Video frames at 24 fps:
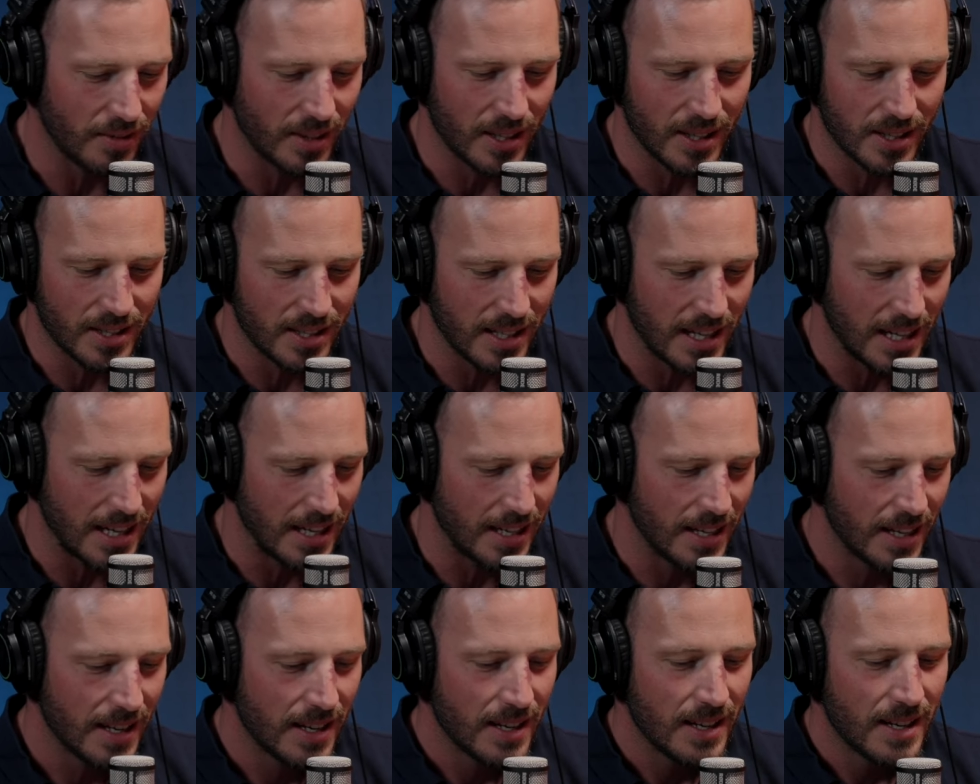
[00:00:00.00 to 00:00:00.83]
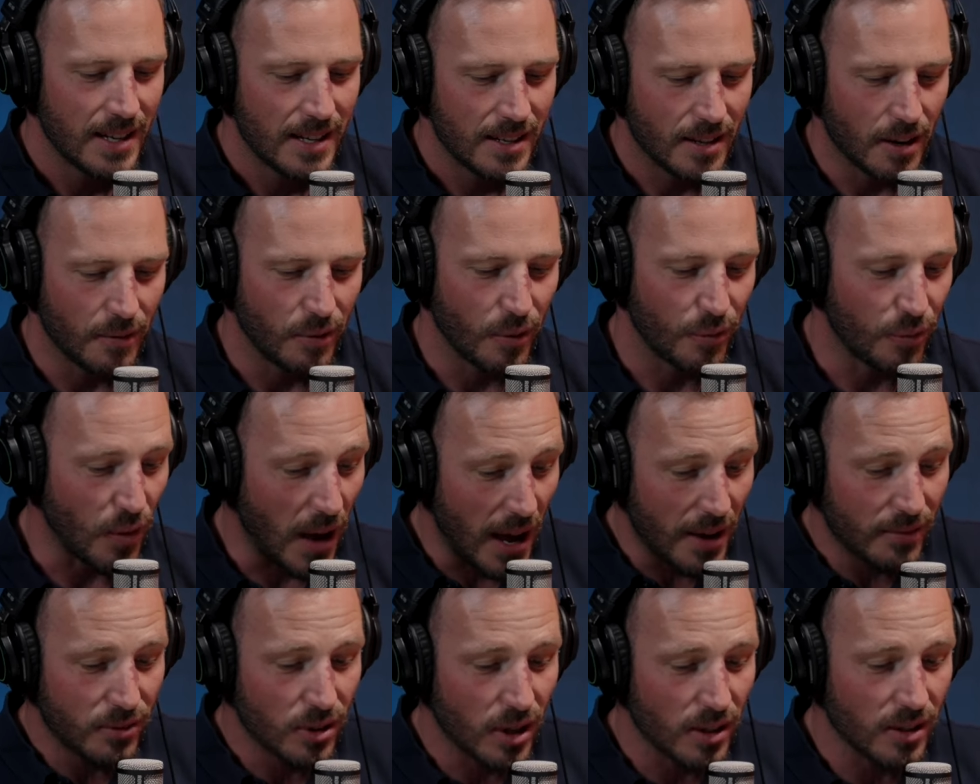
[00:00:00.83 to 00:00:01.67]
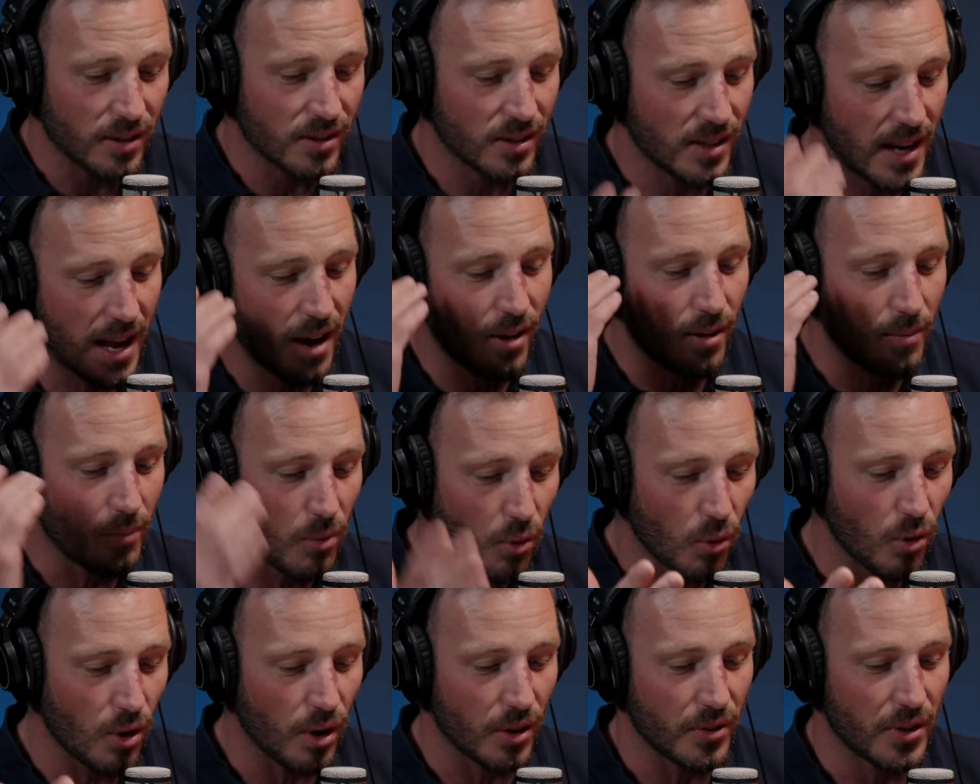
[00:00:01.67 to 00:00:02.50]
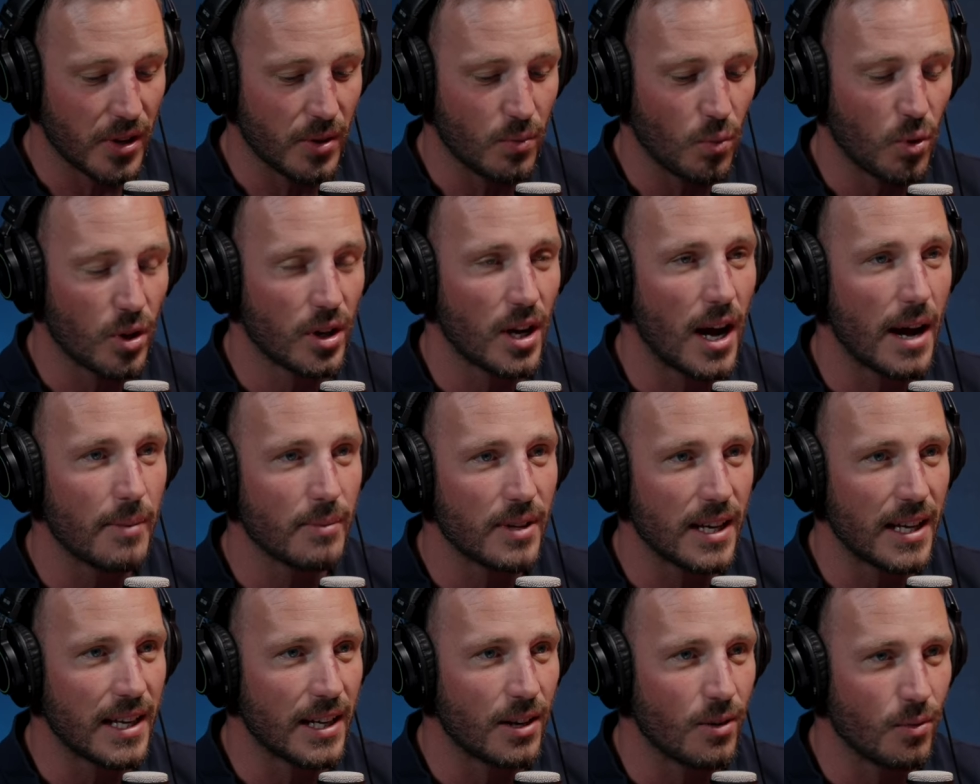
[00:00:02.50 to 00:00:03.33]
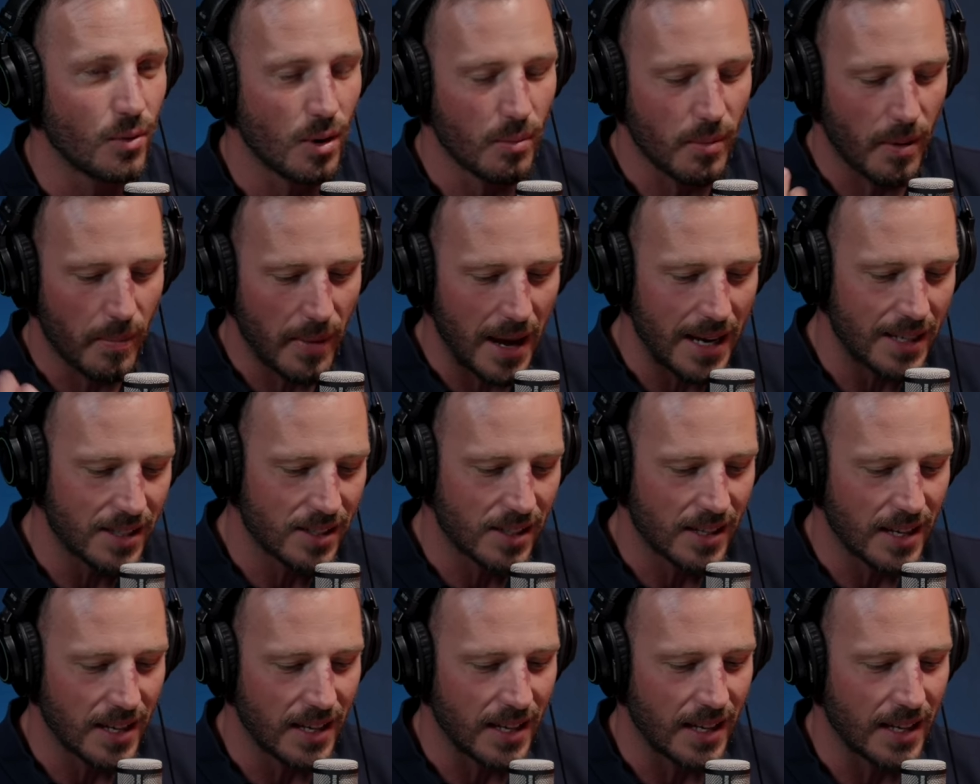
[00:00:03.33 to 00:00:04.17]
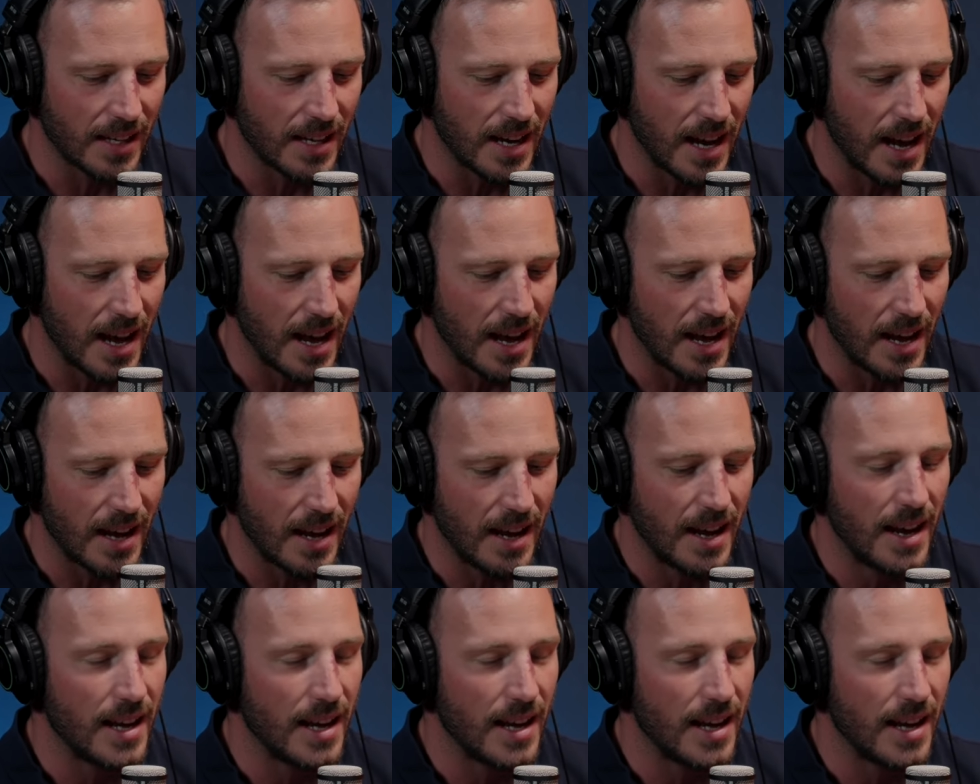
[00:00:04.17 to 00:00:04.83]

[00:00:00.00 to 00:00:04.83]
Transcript: Indeed, you know, for five dollars an hour more than what I'm getting or what my mate's getting, uh,